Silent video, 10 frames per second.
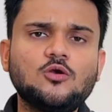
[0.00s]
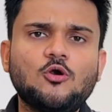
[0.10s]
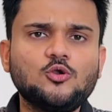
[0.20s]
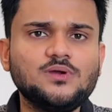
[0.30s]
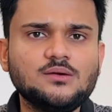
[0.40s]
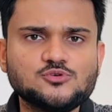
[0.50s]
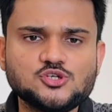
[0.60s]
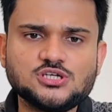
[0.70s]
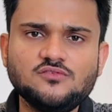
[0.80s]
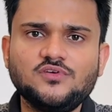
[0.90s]
want to be in a
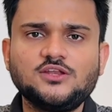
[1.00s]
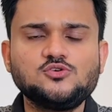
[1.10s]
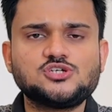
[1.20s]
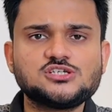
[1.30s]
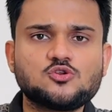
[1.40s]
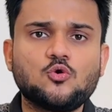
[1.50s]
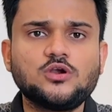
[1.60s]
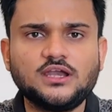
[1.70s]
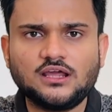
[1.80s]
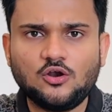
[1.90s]
position where you just wrote
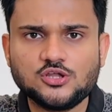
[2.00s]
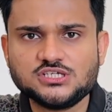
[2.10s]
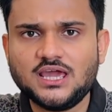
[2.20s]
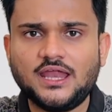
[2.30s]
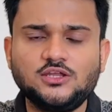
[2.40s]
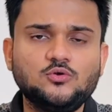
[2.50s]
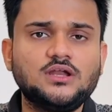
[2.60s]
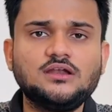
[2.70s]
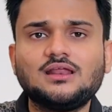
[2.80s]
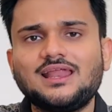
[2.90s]
a technology and you
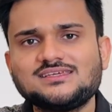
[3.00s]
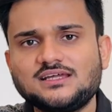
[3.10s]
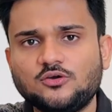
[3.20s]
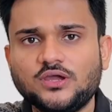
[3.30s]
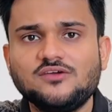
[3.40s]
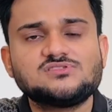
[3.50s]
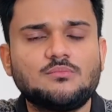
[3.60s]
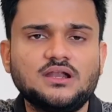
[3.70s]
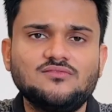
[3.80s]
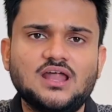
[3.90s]
didn't realize that, okay, if
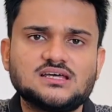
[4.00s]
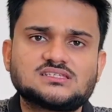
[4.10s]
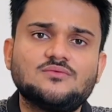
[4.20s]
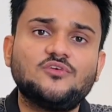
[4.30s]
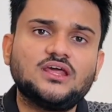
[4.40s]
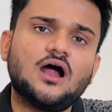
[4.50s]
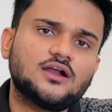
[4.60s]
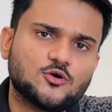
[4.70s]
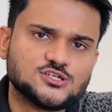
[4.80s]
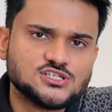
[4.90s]
somebody will ask some very hard
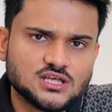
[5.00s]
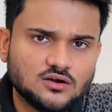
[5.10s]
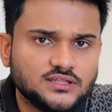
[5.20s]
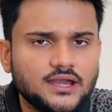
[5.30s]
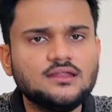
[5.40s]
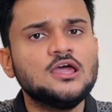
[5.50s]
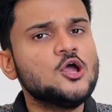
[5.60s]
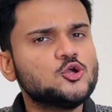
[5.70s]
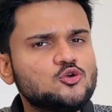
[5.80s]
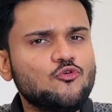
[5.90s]
questions around
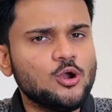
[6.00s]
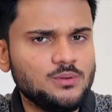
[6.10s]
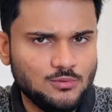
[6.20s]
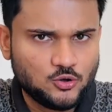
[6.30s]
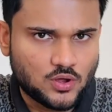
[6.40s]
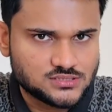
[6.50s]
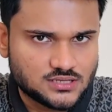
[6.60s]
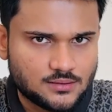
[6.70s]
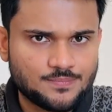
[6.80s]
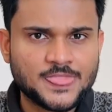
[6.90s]
that, you won't be able to answer
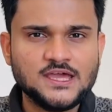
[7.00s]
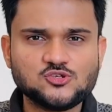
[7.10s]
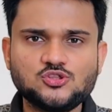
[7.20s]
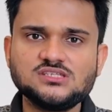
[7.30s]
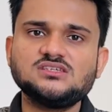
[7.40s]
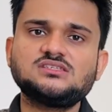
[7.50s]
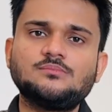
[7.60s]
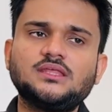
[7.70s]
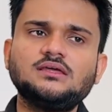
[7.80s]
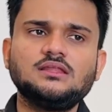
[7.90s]
them. So this is
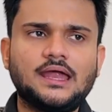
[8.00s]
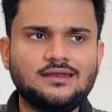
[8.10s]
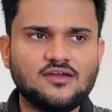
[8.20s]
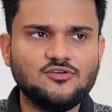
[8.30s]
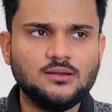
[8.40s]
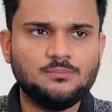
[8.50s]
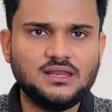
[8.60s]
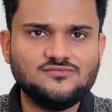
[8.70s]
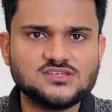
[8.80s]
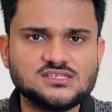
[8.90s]
something, and I will
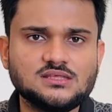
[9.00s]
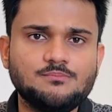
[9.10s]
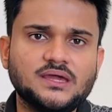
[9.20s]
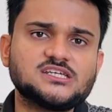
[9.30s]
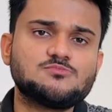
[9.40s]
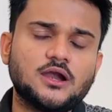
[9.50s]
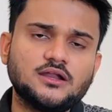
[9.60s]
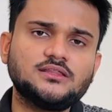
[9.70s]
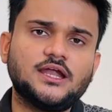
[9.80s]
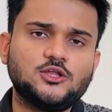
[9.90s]
believe this is the biggest
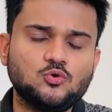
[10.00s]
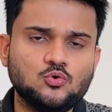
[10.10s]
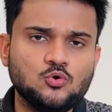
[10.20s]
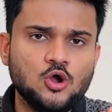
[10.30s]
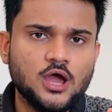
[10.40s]
blunder that you